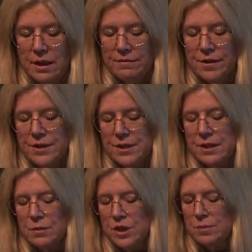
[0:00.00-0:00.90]
Verses in
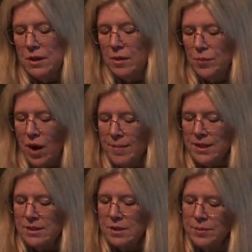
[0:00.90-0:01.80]
which Mira
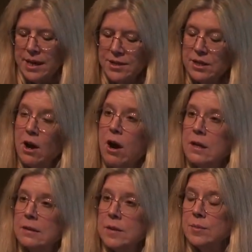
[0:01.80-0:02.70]
promises to plant a
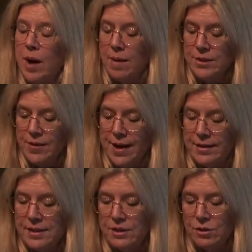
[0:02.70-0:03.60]
garden with
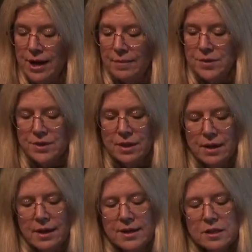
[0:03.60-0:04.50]
pomegranates and grapes,
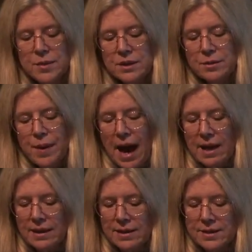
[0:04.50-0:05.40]
to build a
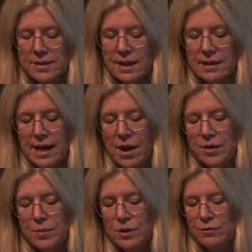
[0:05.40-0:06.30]
palace and lay out a
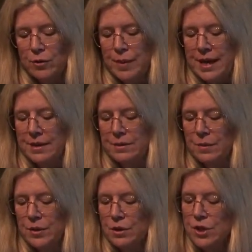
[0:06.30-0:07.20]
beautiful bed
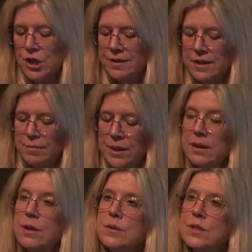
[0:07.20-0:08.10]
with cushions and
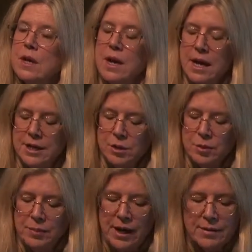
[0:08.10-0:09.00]
pillows, to
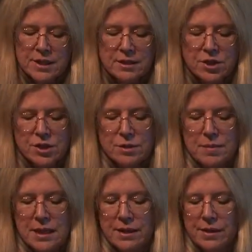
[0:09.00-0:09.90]
prepare a delicious
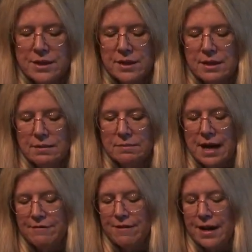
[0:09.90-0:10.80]
meal and to make
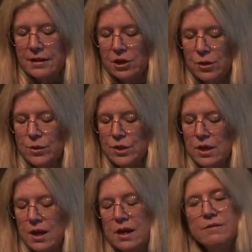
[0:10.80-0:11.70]
fine clothes
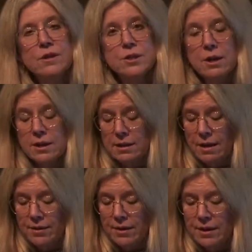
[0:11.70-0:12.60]
for her dark
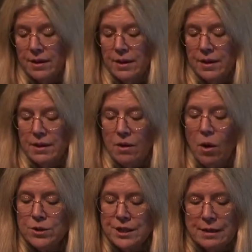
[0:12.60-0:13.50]
lover,
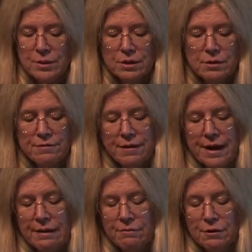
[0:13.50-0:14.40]
alternate with the
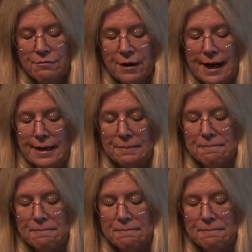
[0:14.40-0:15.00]
refrain,